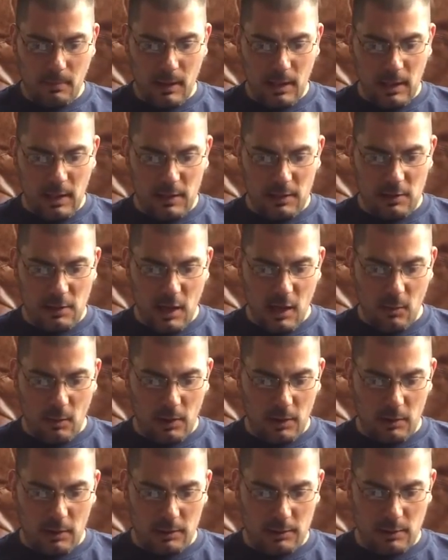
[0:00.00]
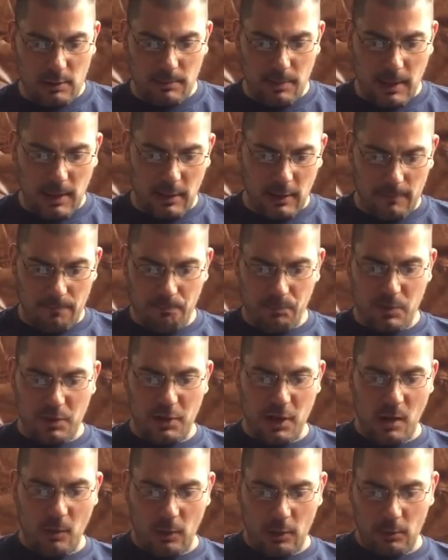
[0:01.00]
He did not want to touch the pilot, did
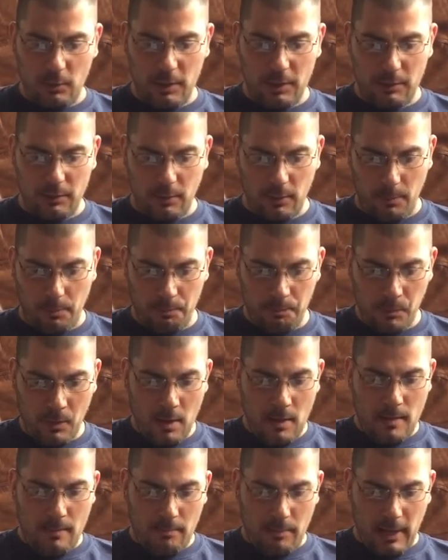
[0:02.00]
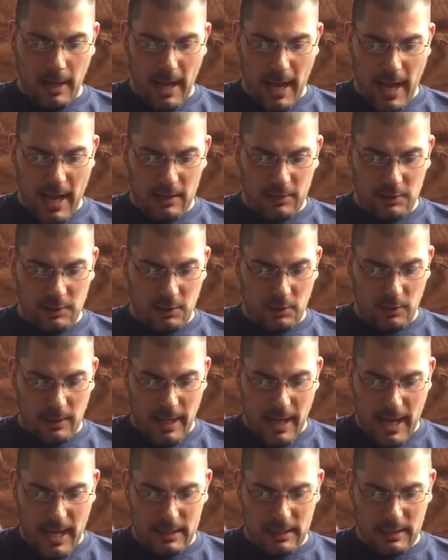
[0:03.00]
not want to reach for him, but he had to. He
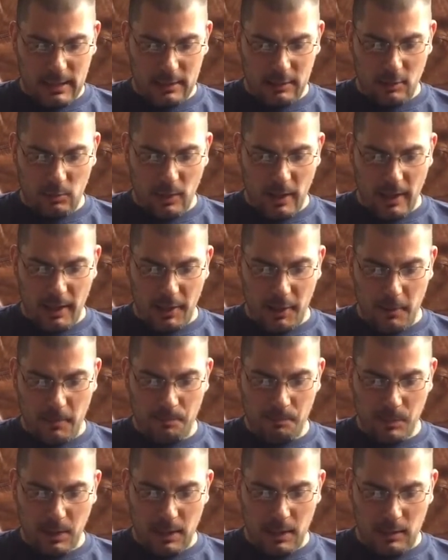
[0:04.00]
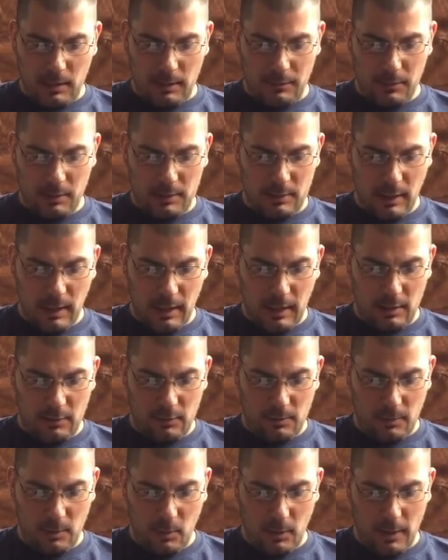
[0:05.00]
had to get the radio. He lifted his hands
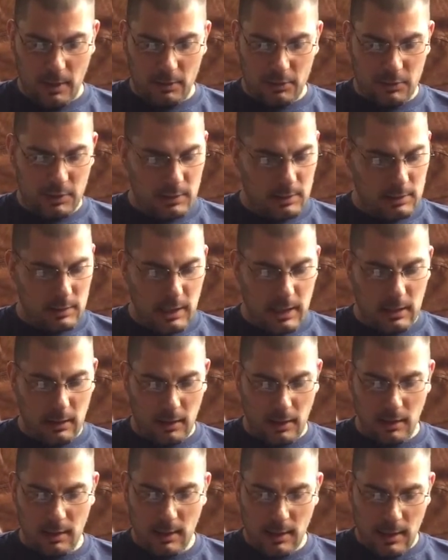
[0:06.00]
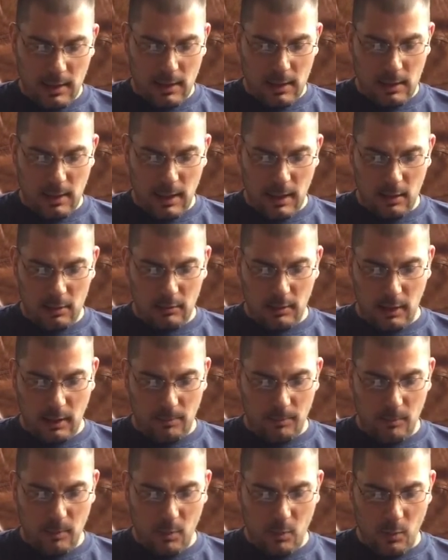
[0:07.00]
from the wheel just slightly and held them,
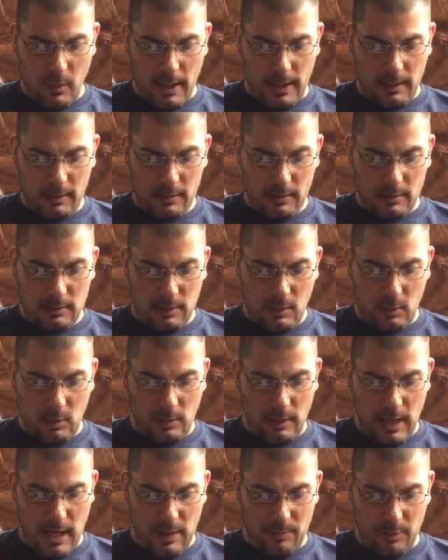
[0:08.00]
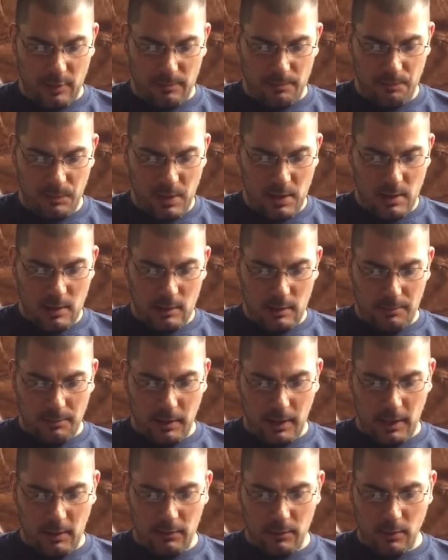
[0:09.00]
waiting to see what would happen. The
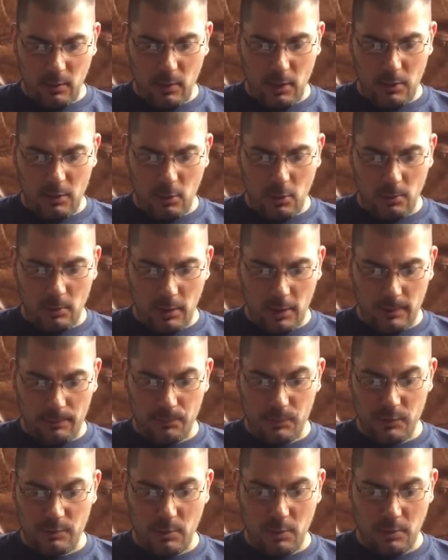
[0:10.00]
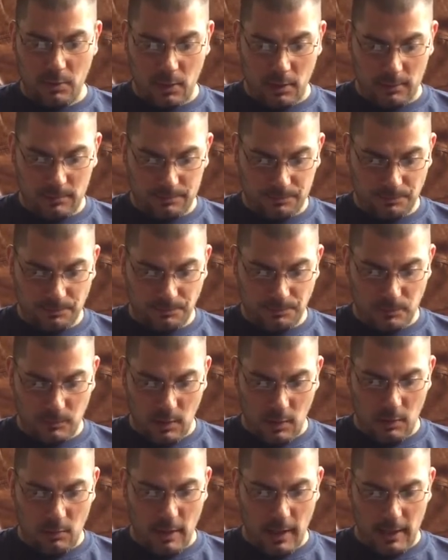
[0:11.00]
plane flew on normally, smoothly.
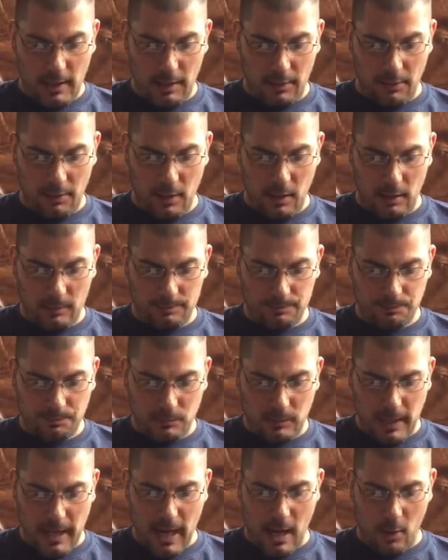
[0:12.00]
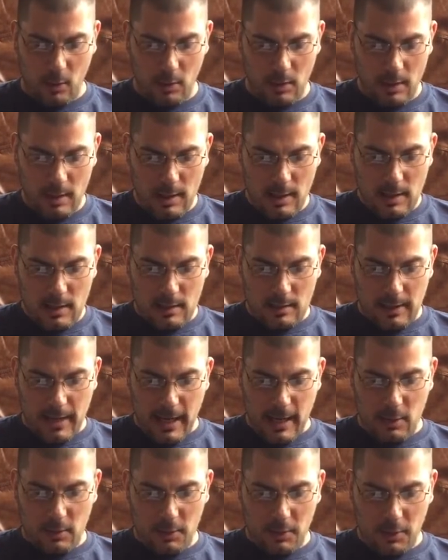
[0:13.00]
All right, he thought. Now
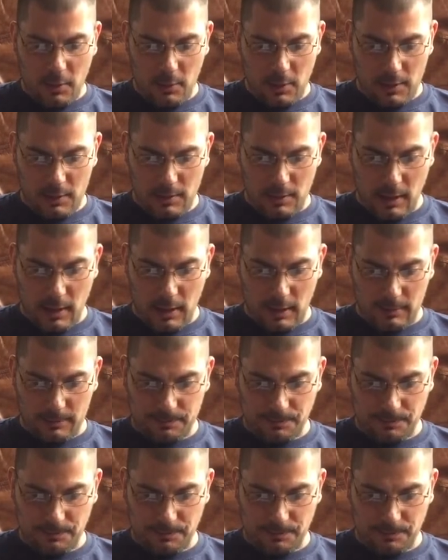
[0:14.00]
to do this thing.